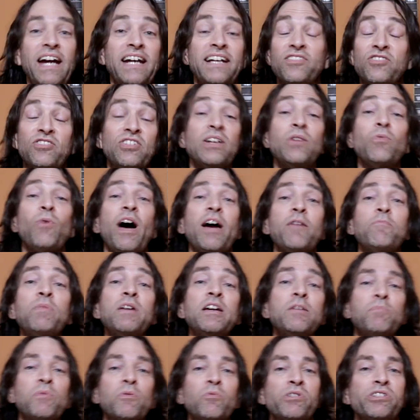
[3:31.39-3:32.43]
I can see why
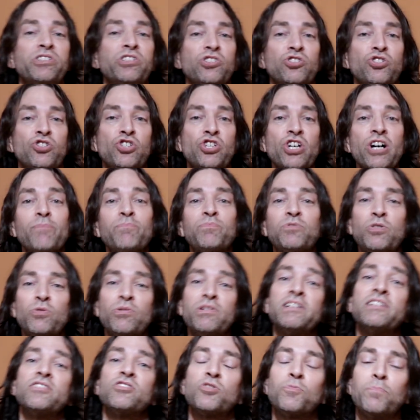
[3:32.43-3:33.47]
people would just jump
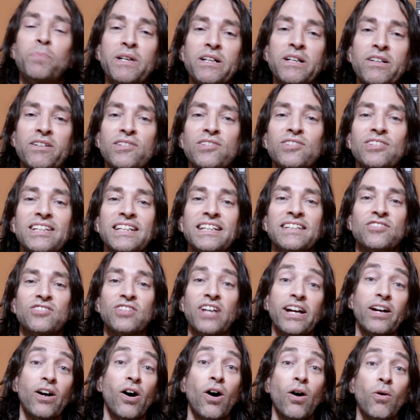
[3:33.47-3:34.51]
to a conspiracy and
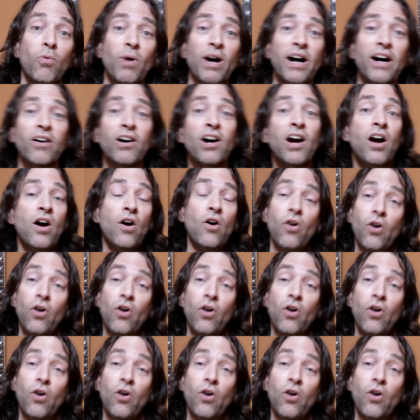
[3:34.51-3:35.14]
say, oh, well,